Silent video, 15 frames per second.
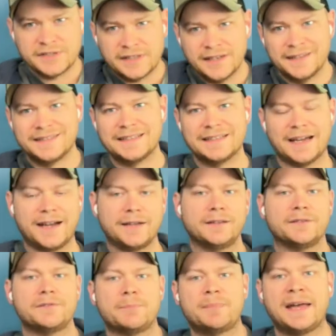a denial
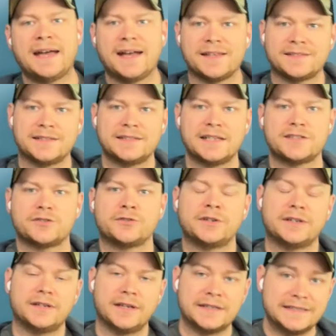of the past, a,
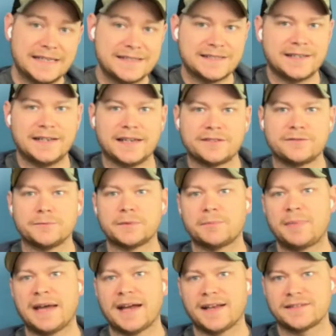discon- a disconnect from the
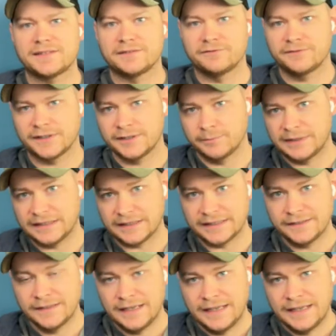past, and fundamentally,